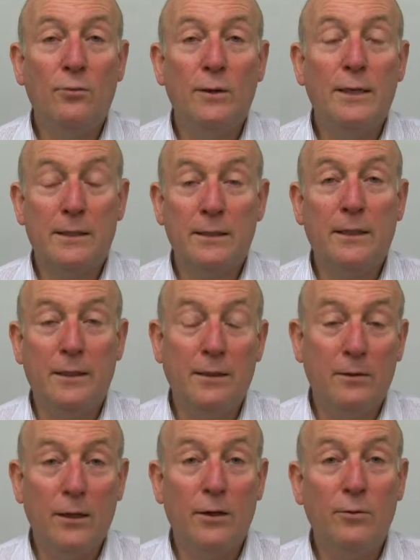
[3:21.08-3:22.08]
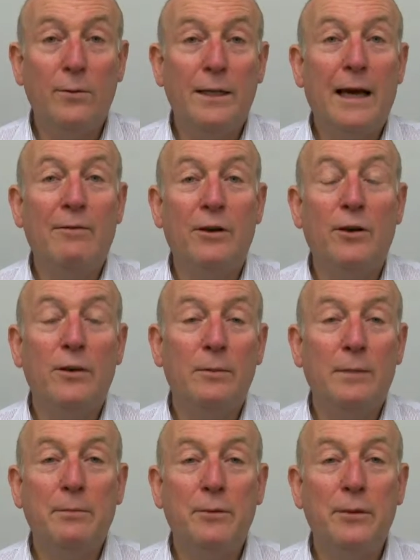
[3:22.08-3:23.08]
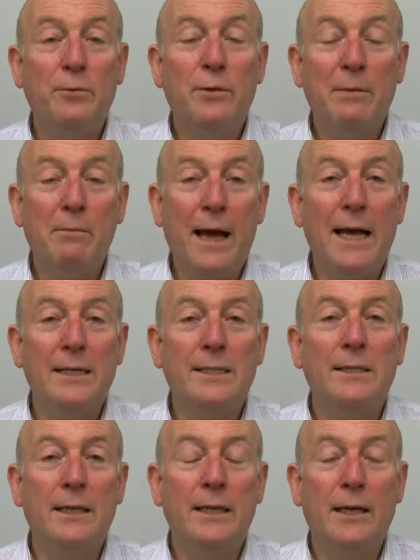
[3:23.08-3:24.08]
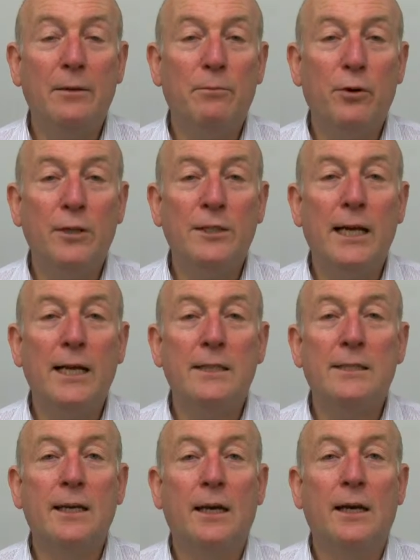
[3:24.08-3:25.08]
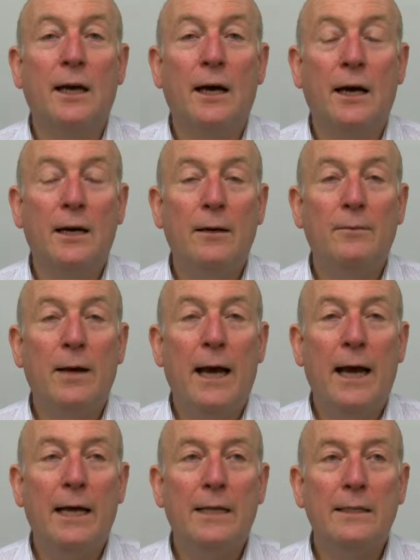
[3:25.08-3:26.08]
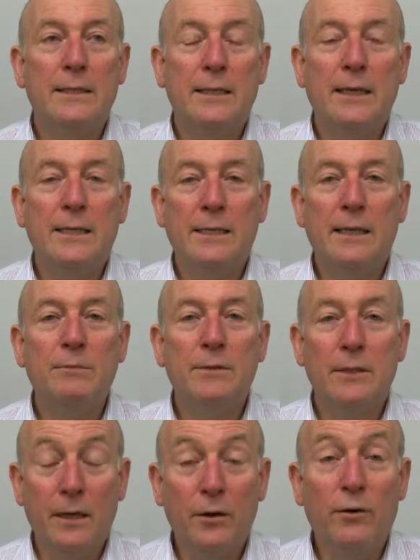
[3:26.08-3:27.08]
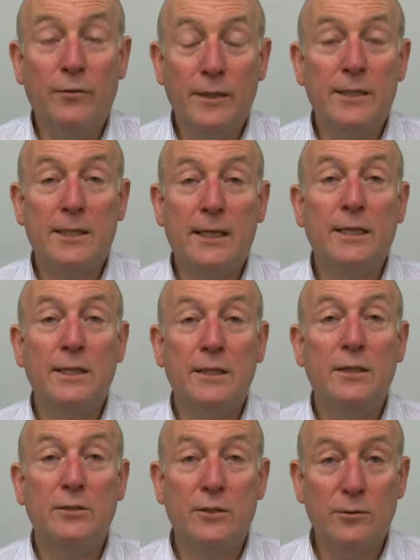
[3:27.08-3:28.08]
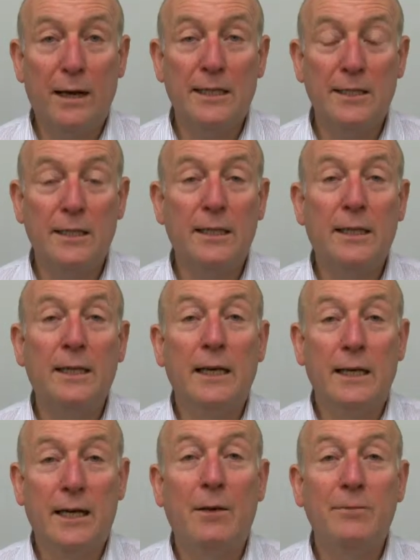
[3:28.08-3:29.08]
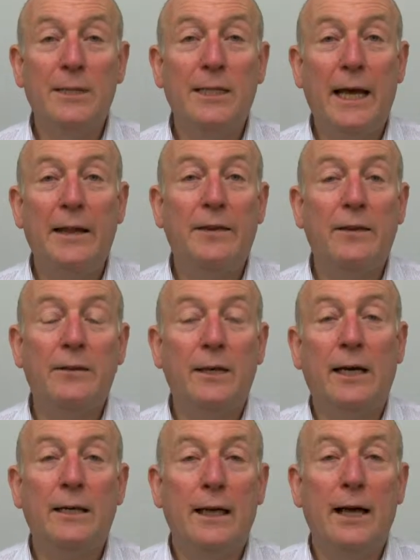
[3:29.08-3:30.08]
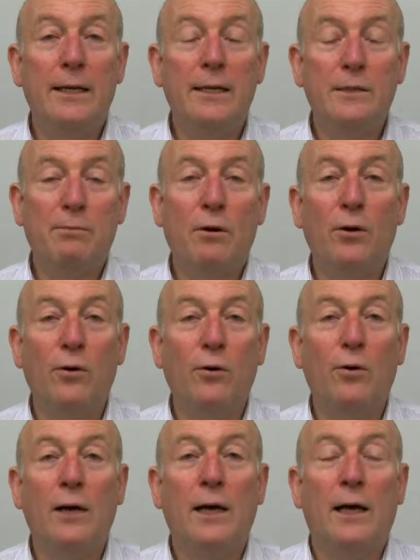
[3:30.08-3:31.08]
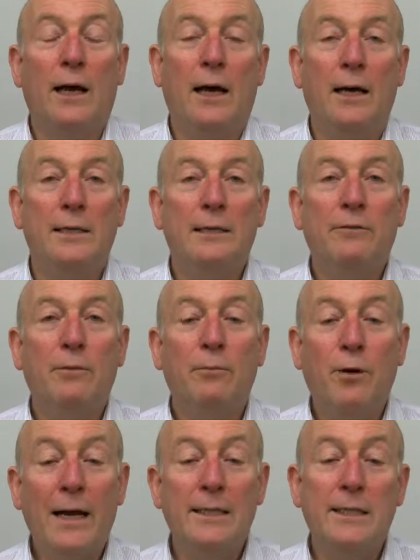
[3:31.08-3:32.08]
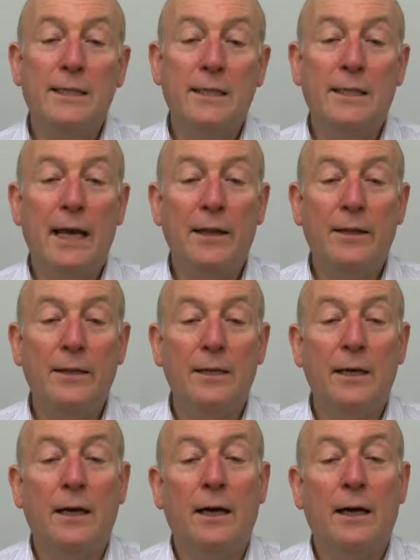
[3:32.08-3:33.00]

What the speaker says: with Avalon, the people that we met in other projects, and it seemed an obvious thing to do, to actually come together and explore different practice together